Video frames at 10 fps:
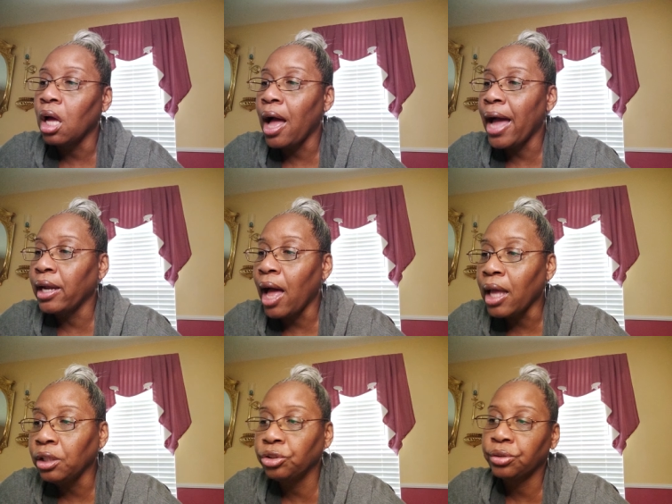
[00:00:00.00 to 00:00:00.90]

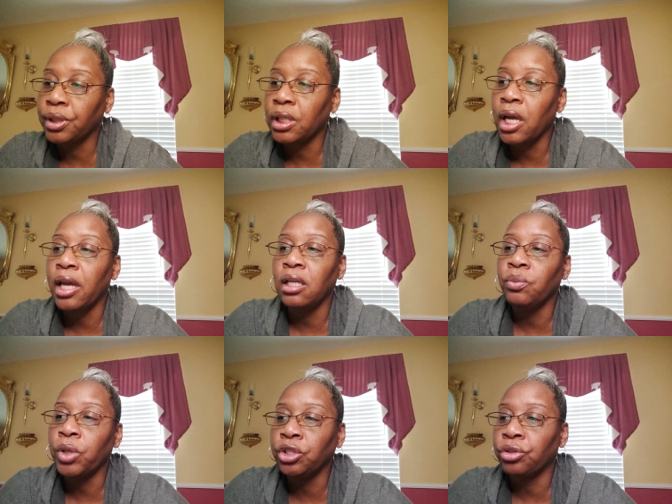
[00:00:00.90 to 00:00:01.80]
idolatry
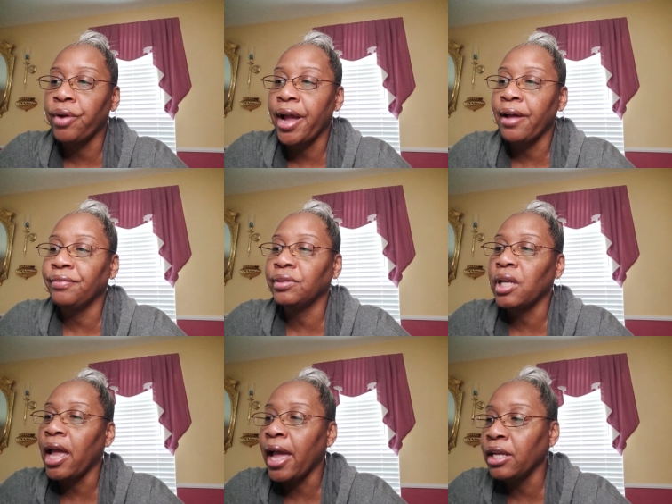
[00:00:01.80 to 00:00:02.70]
and witchcraft,
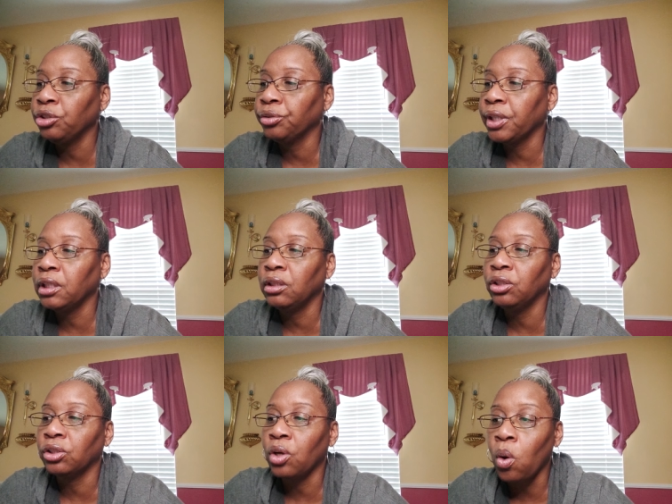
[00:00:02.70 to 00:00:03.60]
hatred,
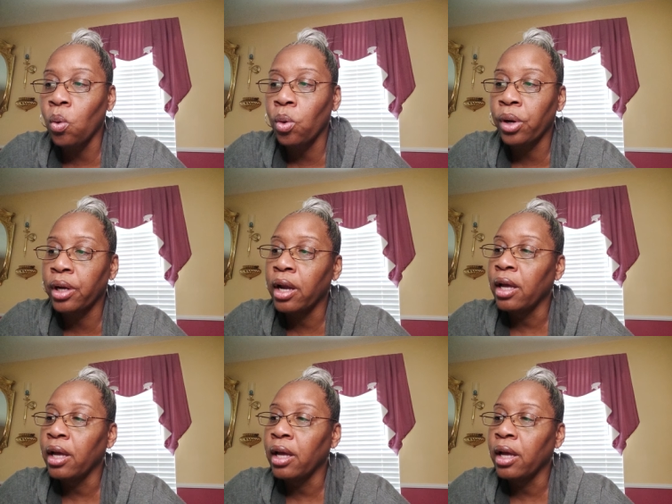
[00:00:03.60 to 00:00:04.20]
discord,